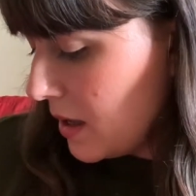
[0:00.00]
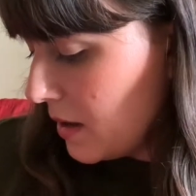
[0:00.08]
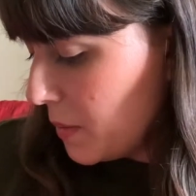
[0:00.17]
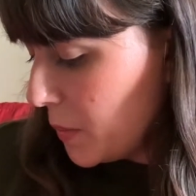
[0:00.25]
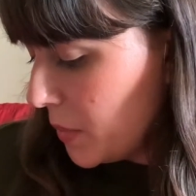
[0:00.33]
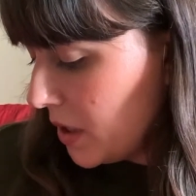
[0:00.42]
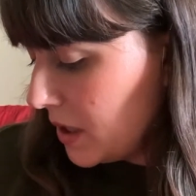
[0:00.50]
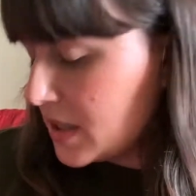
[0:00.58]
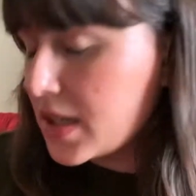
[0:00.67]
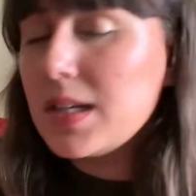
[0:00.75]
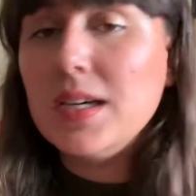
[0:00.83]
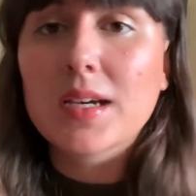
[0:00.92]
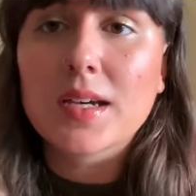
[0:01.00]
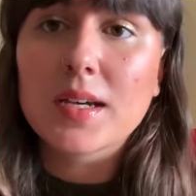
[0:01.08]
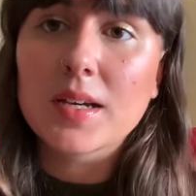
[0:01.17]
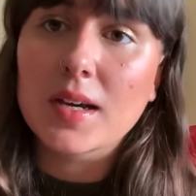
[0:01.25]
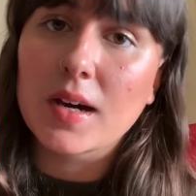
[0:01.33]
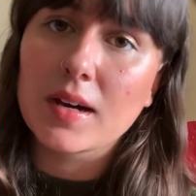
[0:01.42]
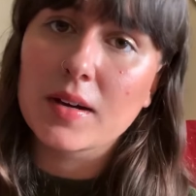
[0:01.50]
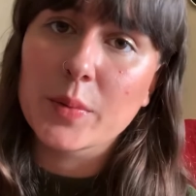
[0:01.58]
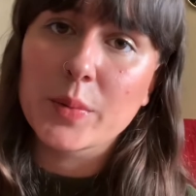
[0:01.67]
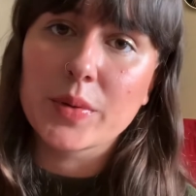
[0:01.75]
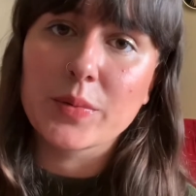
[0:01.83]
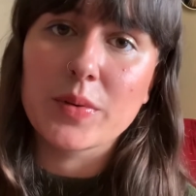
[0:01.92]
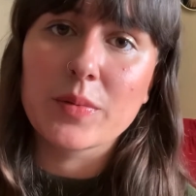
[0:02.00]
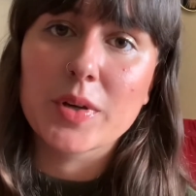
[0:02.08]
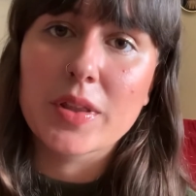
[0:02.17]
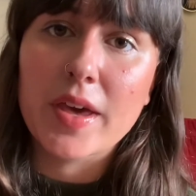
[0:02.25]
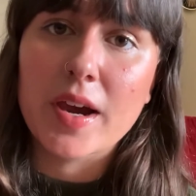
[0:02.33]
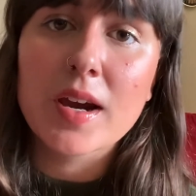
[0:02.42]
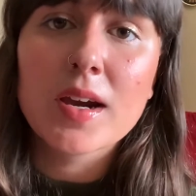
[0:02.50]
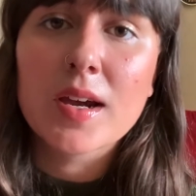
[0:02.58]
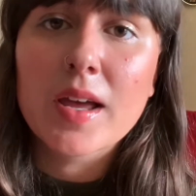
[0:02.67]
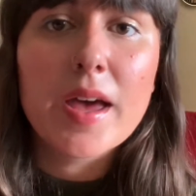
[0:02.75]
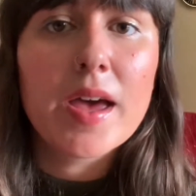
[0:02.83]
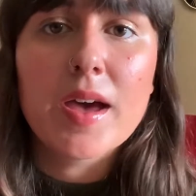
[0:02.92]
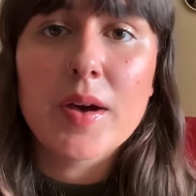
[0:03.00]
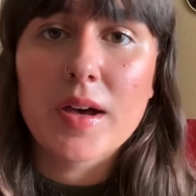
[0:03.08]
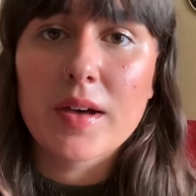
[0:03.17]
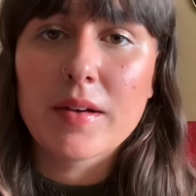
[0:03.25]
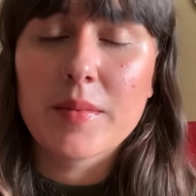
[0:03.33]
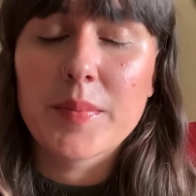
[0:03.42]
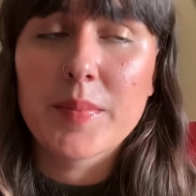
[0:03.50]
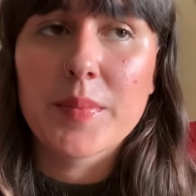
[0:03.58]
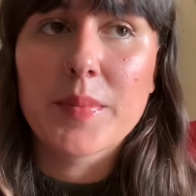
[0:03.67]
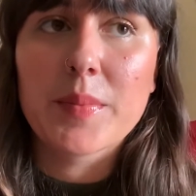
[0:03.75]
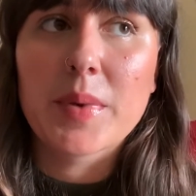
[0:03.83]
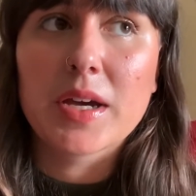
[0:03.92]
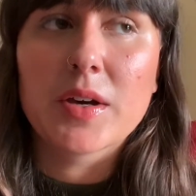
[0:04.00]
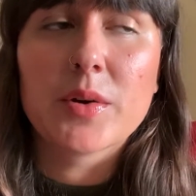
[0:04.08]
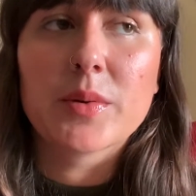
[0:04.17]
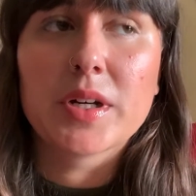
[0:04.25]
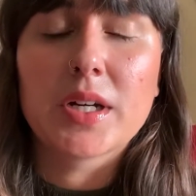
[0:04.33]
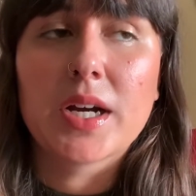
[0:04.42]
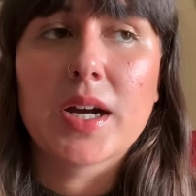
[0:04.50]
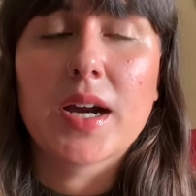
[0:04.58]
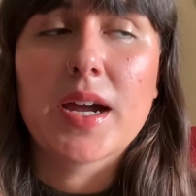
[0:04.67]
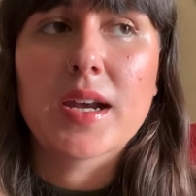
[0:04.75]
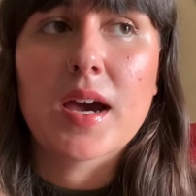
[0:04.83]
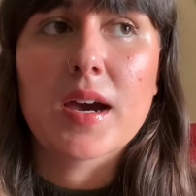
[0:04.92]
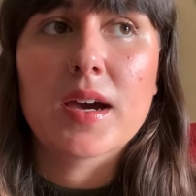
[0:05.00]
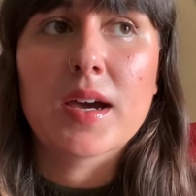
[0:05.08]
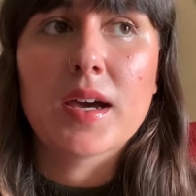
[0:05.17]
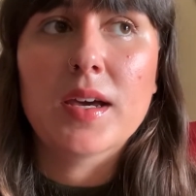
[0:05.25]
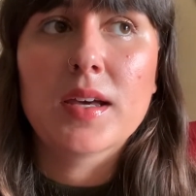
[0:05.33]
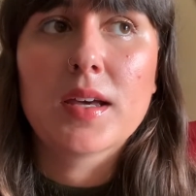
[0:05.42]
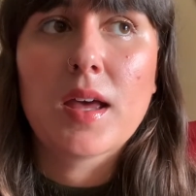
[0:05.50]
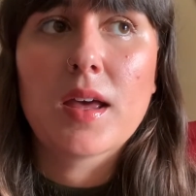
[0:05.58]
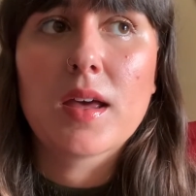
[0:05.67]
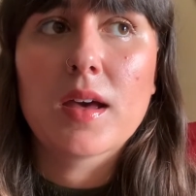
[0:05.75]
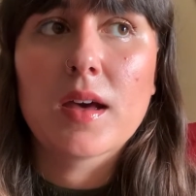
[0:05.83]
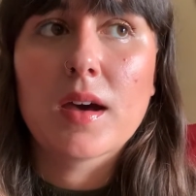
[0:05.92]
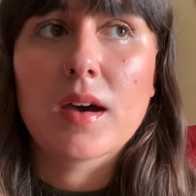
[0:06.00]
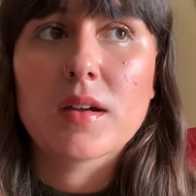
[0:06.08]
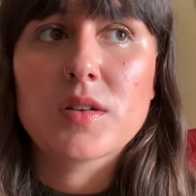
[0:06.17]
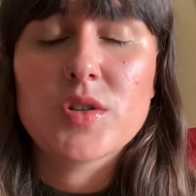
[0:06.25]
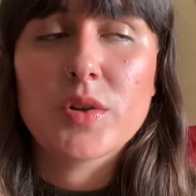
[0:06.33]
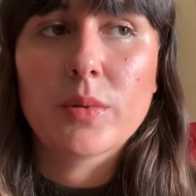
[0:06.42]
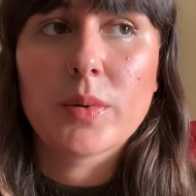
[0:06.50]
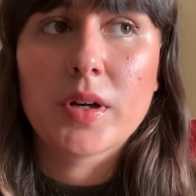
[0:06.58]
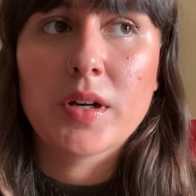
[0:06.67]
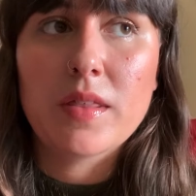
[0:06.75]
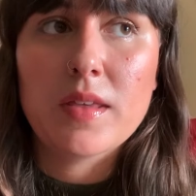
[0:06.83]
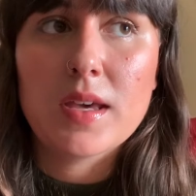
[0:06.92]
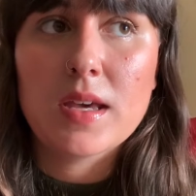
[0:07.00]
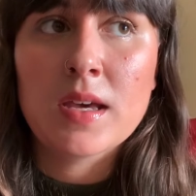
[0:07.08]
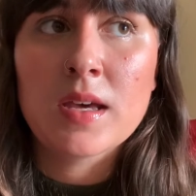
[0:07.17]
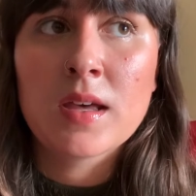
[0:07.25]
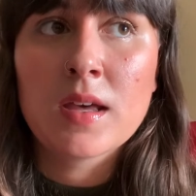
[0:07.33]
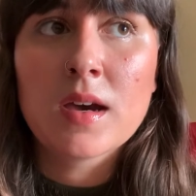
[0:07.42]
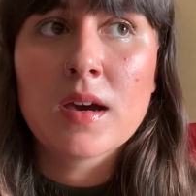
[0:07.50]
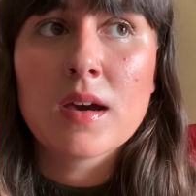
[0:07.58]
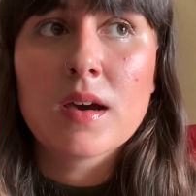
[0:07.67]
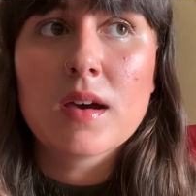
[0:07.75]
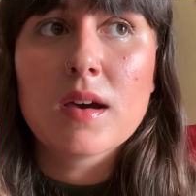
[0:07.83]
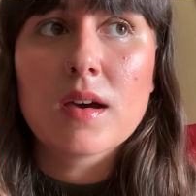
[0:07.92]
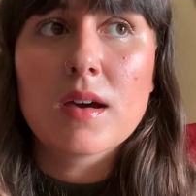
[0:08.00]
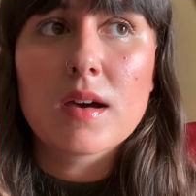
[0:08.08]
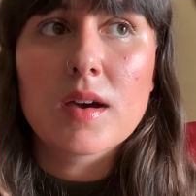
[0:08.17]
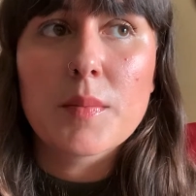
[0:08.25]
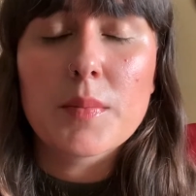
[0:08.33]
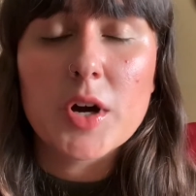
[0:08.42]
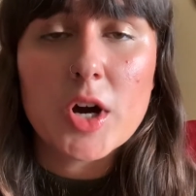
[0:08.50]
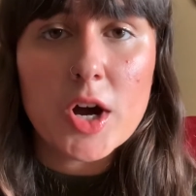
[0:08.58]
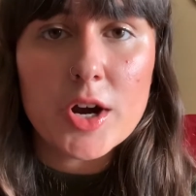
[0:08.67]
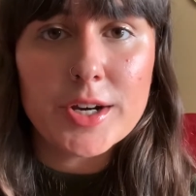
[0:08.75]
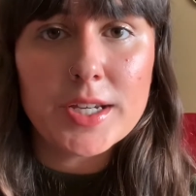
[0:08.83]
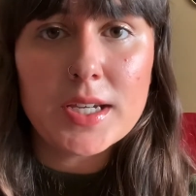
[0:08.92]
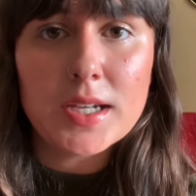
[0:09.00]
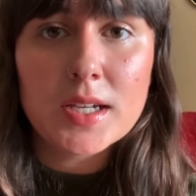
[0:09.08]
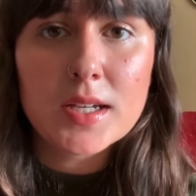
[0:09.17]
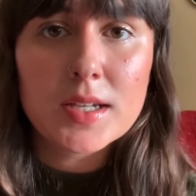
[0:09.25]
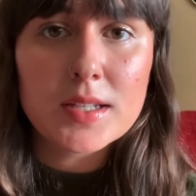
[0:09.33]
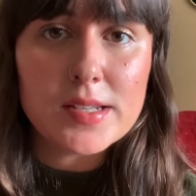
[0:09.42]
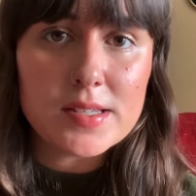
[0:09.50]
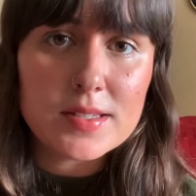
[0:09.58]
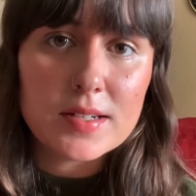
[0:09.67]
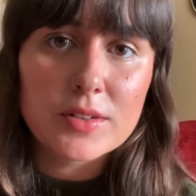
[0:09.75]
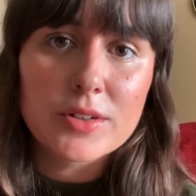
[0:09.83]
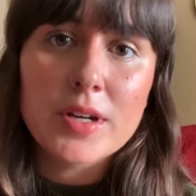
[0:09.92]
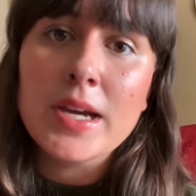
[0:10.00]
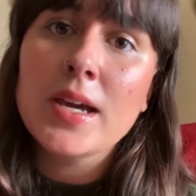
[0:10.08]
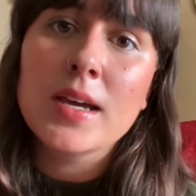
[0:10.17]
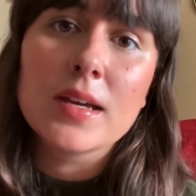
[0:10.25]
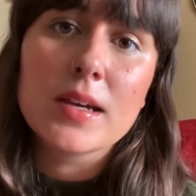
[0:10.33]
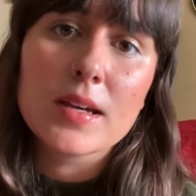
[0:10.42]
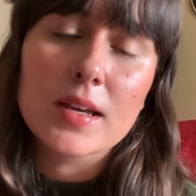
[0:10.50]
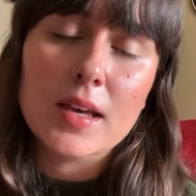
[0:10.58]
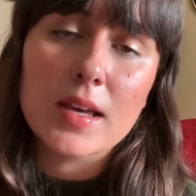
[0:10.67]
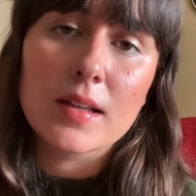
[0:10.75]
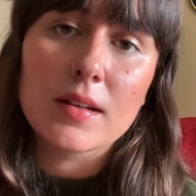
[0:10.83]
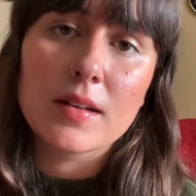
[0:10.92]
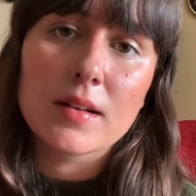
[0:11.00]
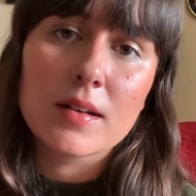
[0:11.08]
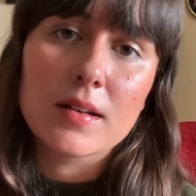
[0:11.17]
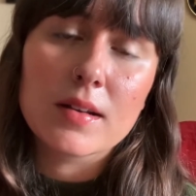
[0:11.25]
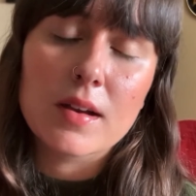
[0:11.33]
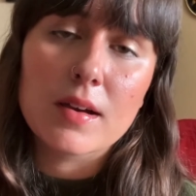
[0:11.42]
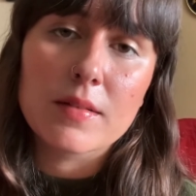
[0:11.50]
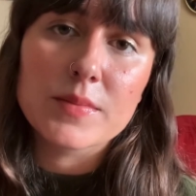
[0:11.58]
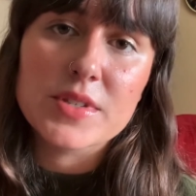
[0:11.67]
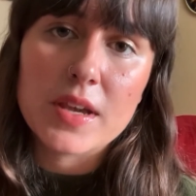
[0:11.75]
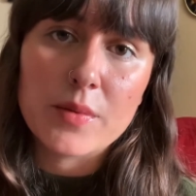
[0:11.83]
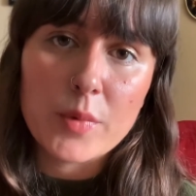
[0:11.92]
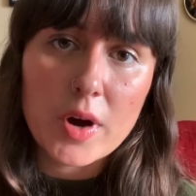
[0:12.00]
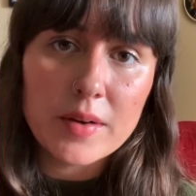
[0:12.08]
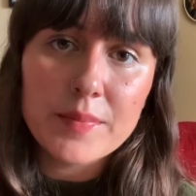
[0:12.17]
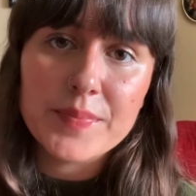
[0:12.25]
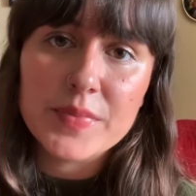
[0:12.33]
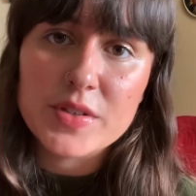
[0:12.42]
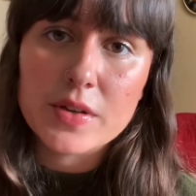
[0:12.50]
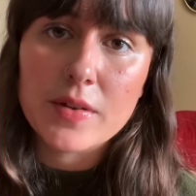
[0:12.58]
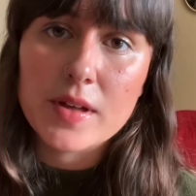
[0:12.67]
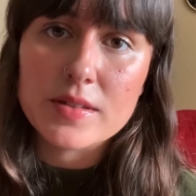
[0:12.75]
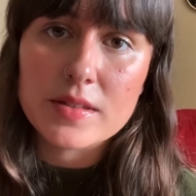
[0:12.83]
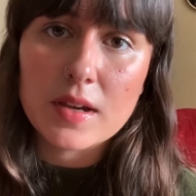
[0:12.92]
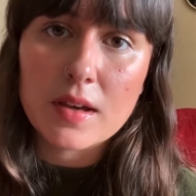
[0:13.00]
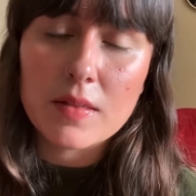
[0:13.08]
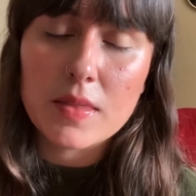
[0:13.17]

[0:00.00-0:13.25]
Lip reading: But when we were there, my coworker and I toured the Bacardi distillery in San Juan. So that's like